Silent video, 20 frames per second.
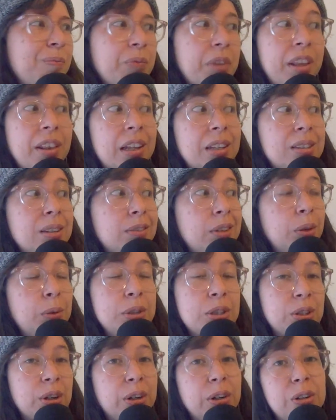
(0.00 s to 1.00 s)
and that's something we
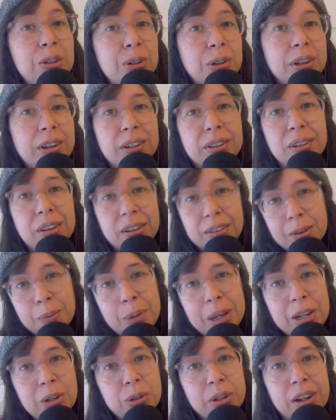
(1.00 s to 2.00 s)
started doing on, on the
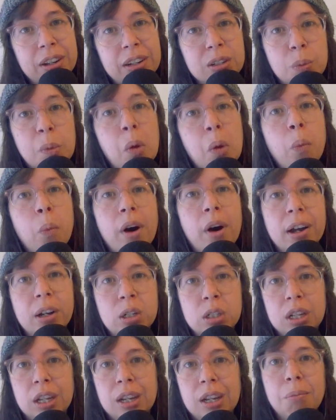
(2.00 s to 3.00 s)
Patreon is we'll
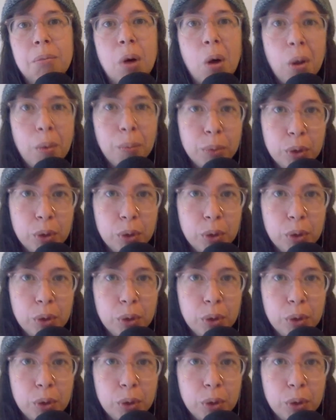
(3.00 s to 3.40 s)
watch like mall